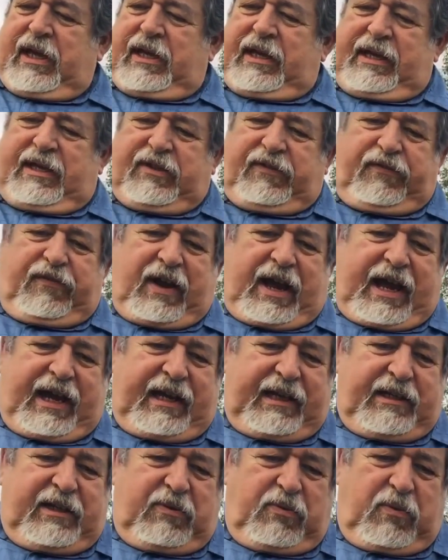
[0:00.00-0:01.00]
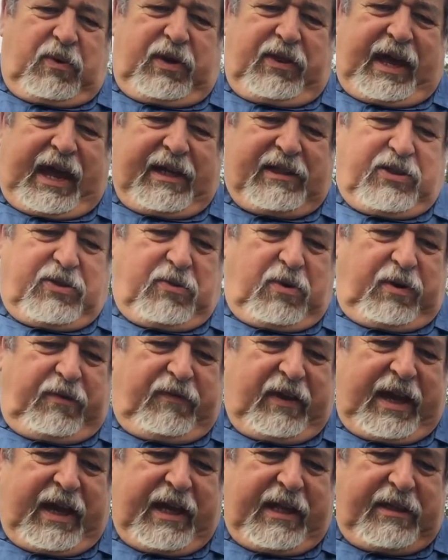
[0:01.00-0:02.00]
is find where that sort
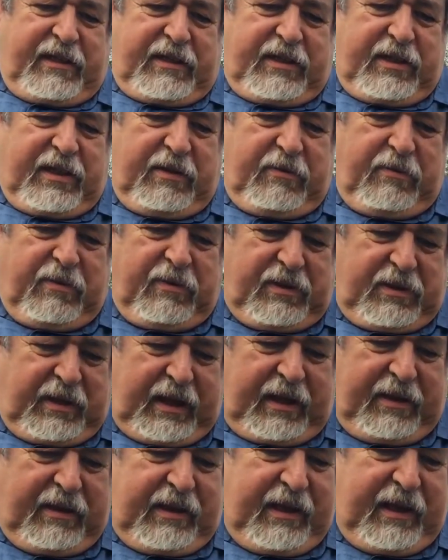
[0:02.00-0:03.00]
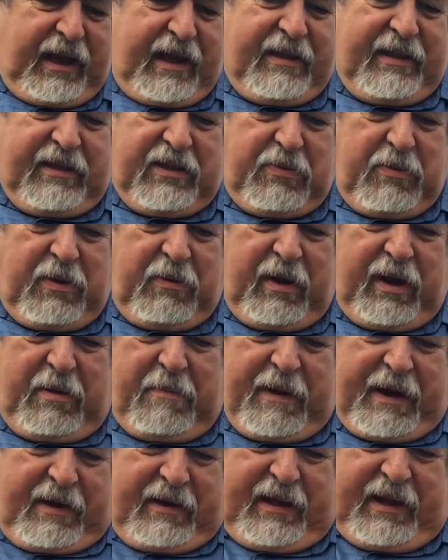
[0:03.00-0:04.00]
of ends. So I think on this one right about